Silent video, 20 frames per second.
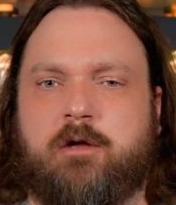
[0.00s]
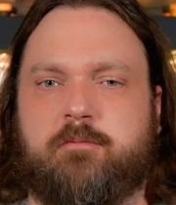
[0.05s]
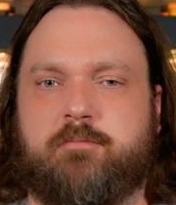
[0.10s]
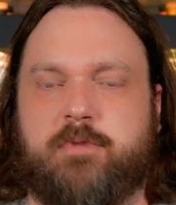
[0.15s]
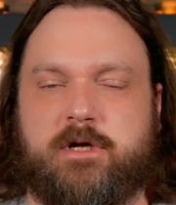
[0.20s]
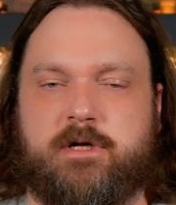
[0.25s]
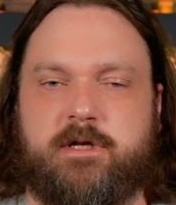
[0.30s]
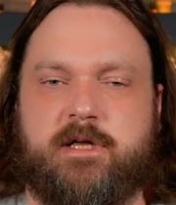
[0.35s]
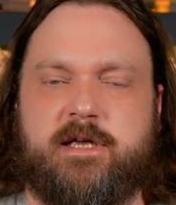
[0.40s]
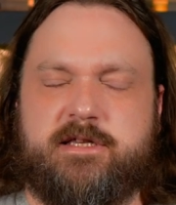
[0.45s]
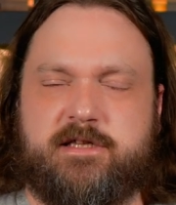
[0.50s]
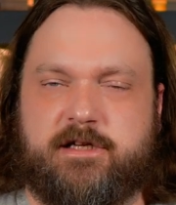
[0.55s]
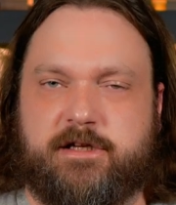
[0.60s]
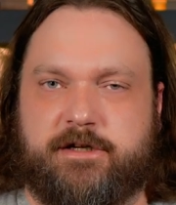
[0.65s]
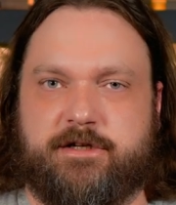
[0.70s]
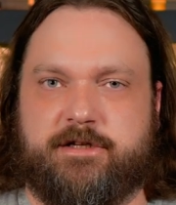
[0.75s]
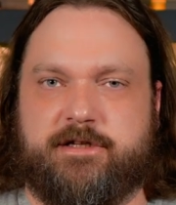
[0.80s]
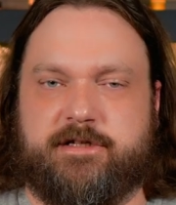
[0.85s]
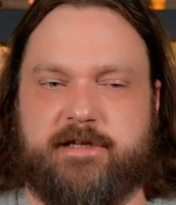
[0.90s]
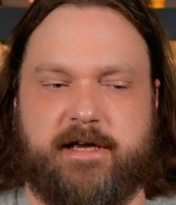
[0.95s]
but it's a
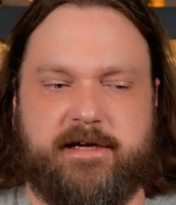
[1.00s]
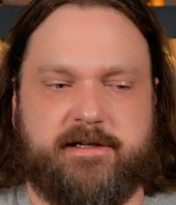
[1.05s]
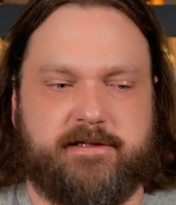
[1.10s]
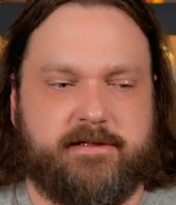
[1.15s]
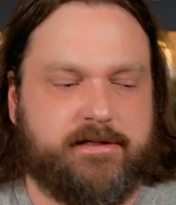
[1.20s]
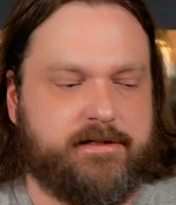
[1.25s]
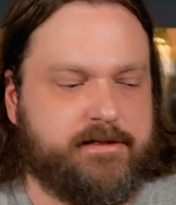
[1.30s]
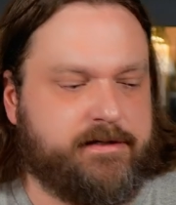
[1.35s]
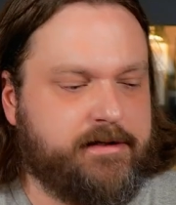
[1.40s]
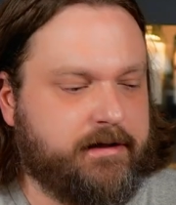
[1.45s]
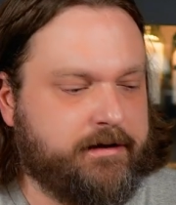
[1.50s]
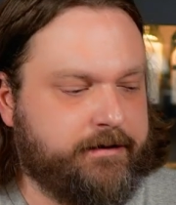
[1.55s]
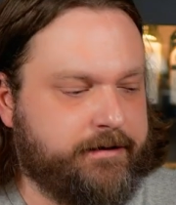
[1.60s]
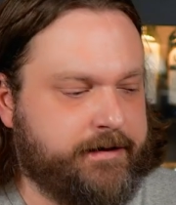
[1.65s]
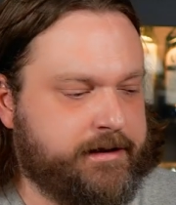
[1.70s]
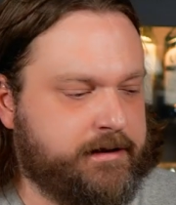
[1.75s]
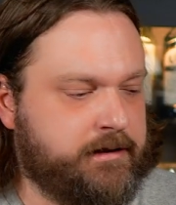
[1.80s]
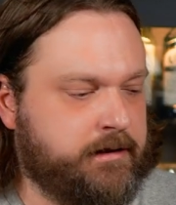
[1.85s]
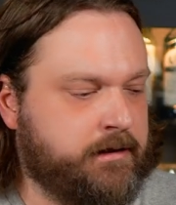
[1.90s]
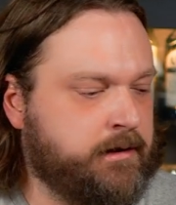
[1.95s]
good-sized
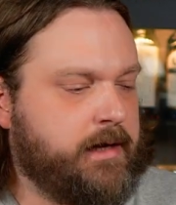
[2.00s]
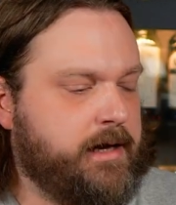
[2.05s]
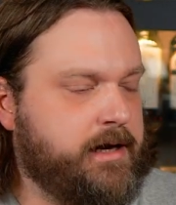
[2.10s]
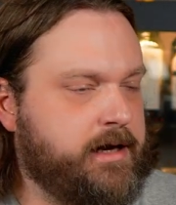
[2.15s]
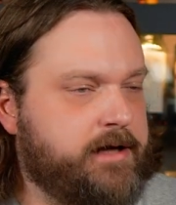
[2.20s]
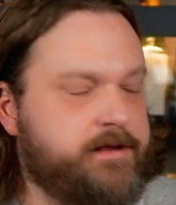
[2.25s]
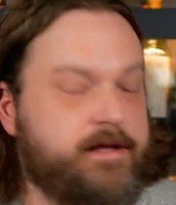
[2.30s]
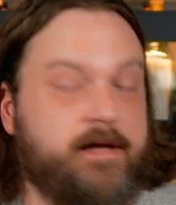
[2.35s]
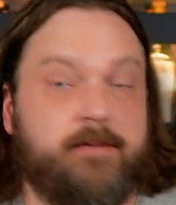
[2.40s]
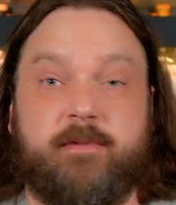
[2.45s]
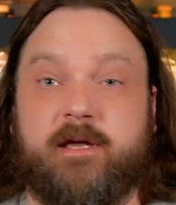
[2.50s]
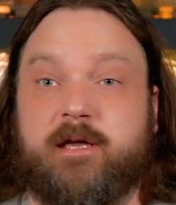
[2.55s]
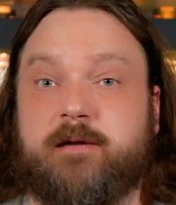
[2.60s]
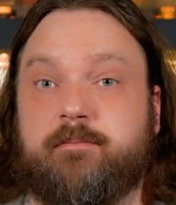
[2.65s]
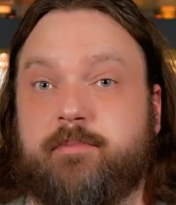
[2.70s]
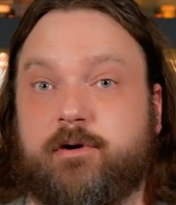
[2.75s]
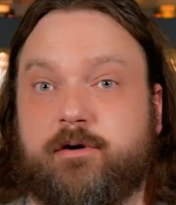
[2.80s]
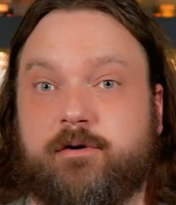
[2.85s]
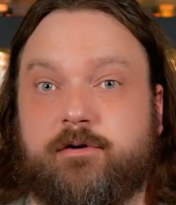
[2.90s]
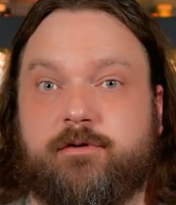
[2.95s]
distillery. And they
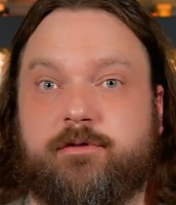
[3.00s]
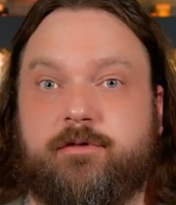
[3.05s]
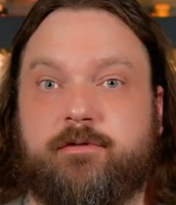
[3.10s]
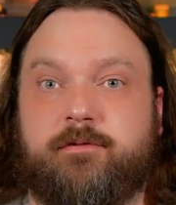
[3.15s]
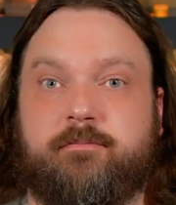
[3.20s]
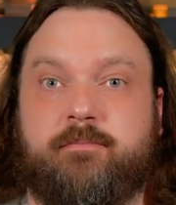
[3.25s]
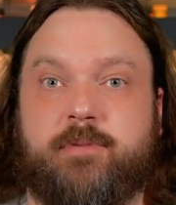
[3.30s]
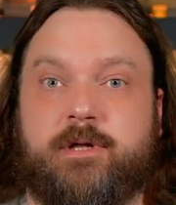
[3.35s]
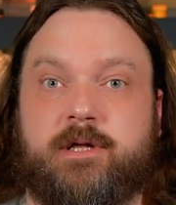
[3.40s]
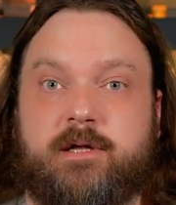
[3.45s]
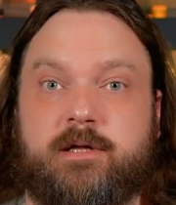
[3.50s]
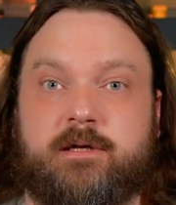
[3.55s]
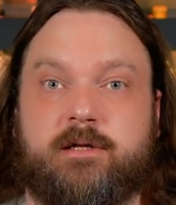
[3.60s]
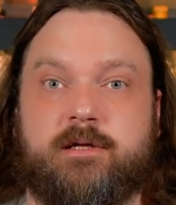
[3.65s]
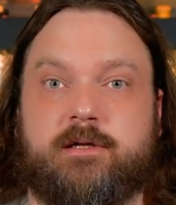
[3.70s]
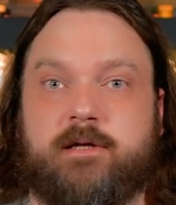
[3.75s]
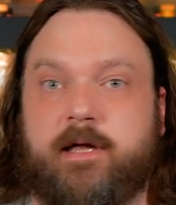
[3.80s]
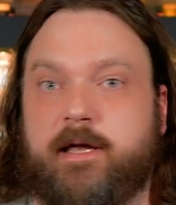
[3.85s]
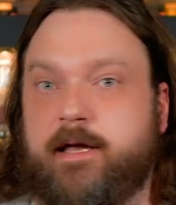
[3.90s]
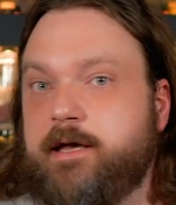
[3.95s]
make both
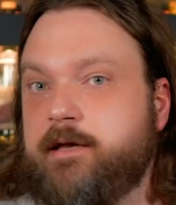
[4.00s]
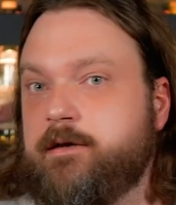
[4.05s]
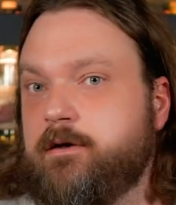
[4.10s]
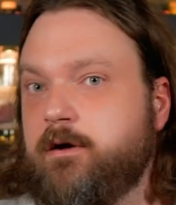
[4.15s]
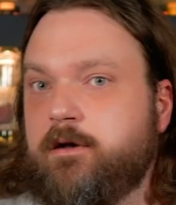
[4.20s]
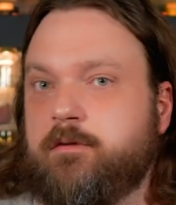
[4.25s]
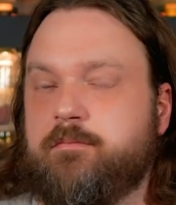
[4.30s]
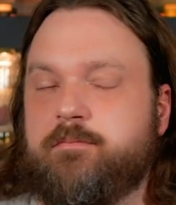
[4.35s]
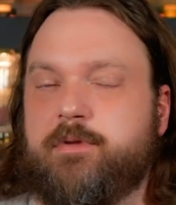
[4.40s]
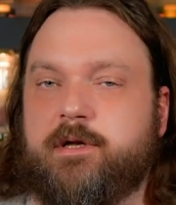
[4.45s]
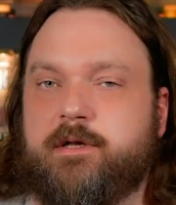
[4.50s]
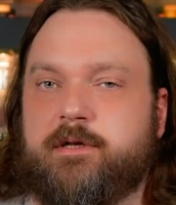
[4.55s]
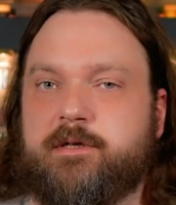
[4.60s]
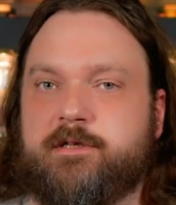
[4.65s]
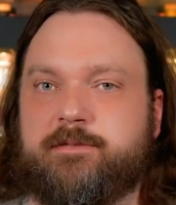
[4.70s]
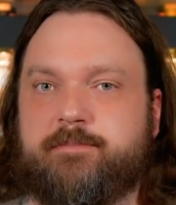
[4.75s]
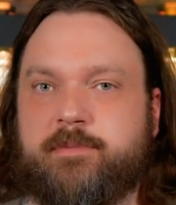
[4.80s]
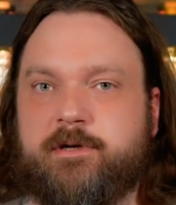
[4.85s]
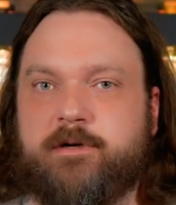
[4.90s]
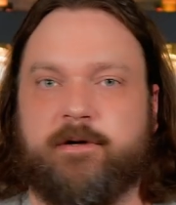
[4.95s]
peated and unpeated
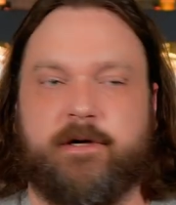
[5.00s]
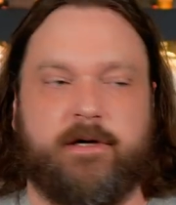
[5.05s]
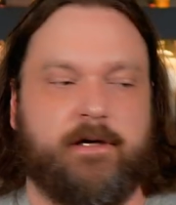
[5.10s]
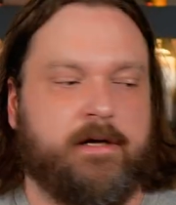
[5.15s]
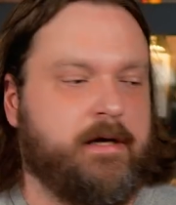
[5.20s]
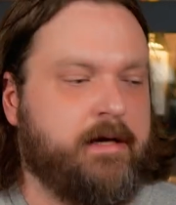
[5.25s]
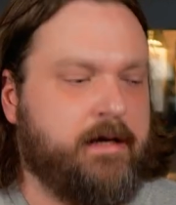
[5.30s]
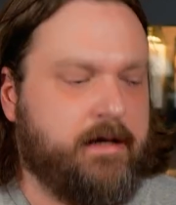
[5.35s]
spirit.